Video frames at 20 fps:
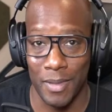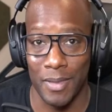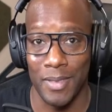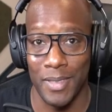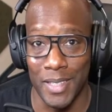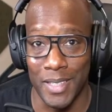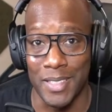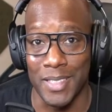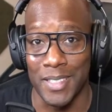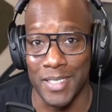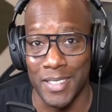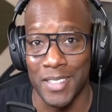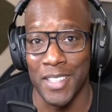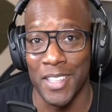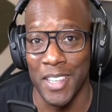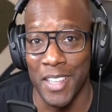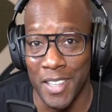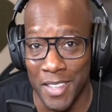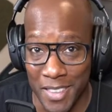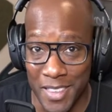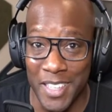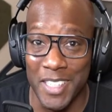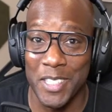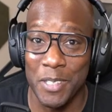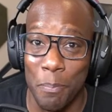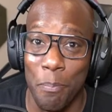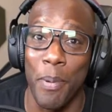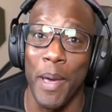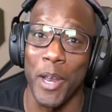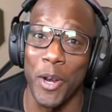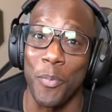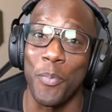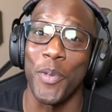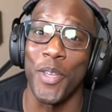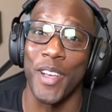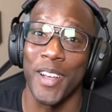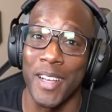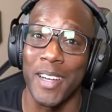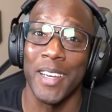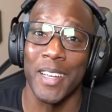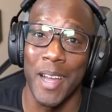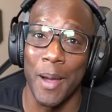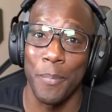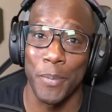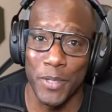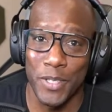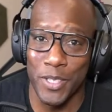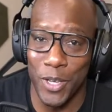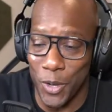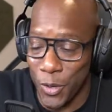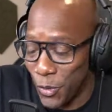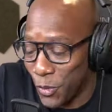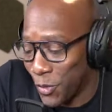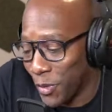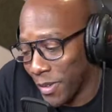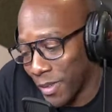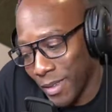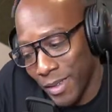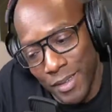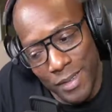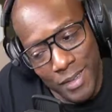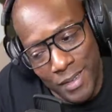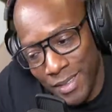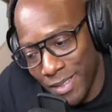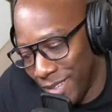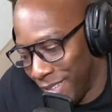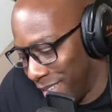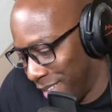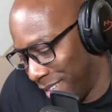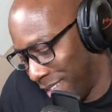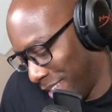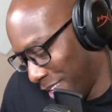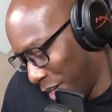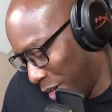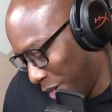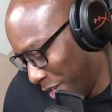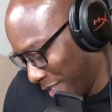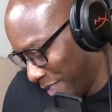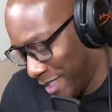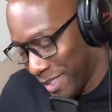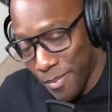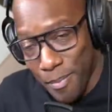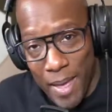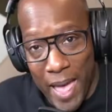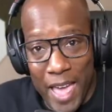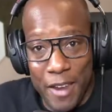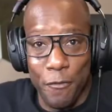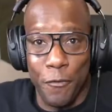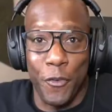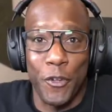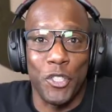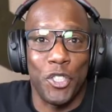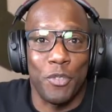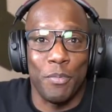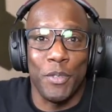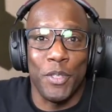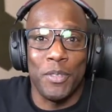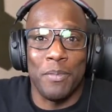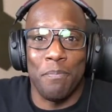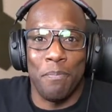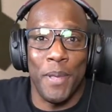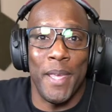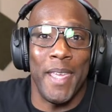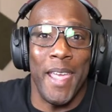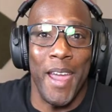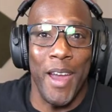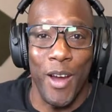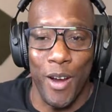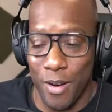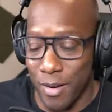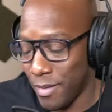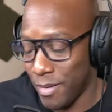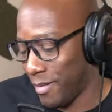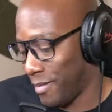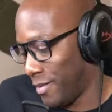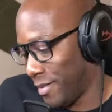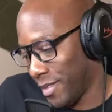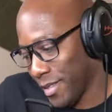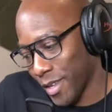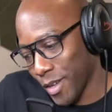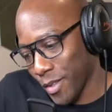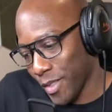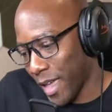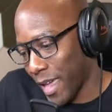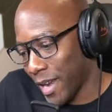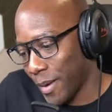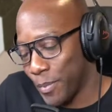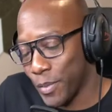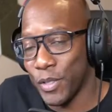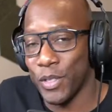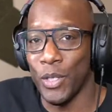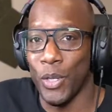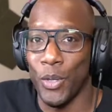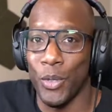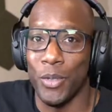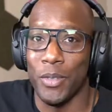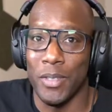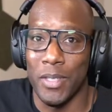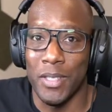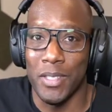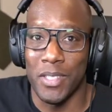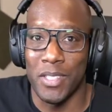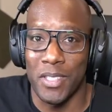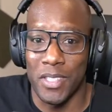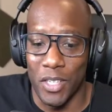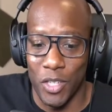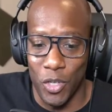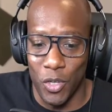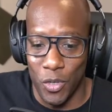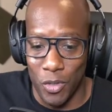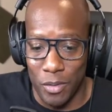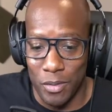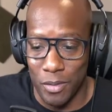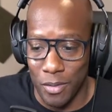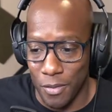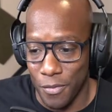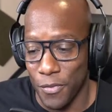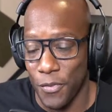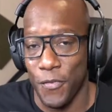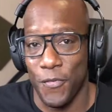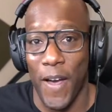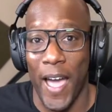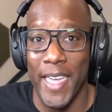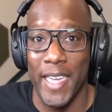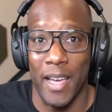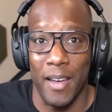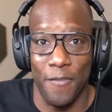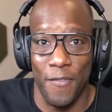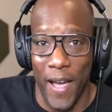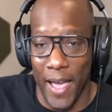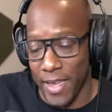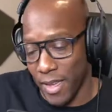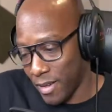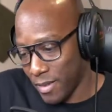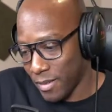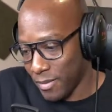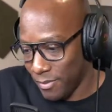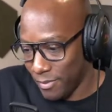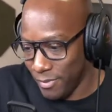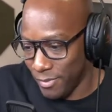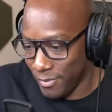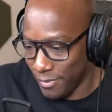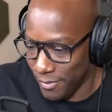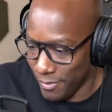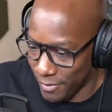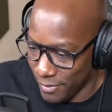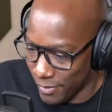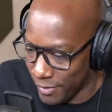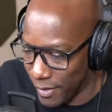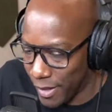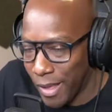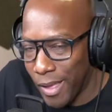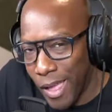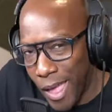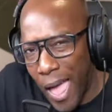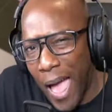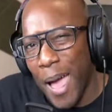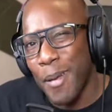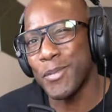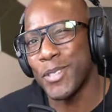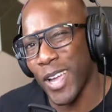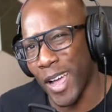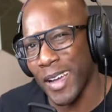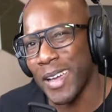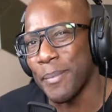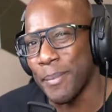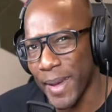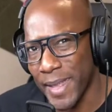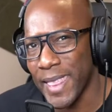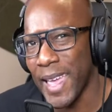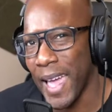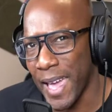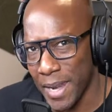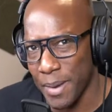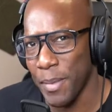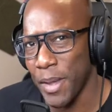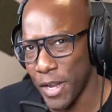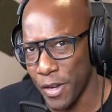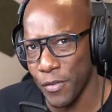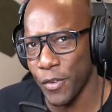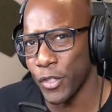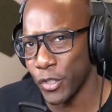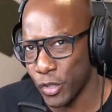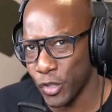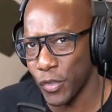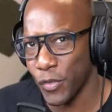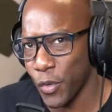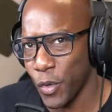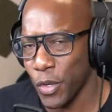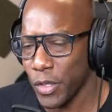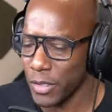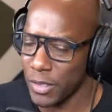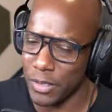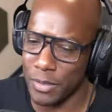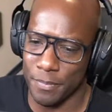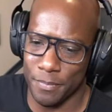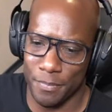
This better be a good episode. Yo, because the Mad Frenchman, Pierre, yo, that episode is still fire. I'm talking about the animated version, of course.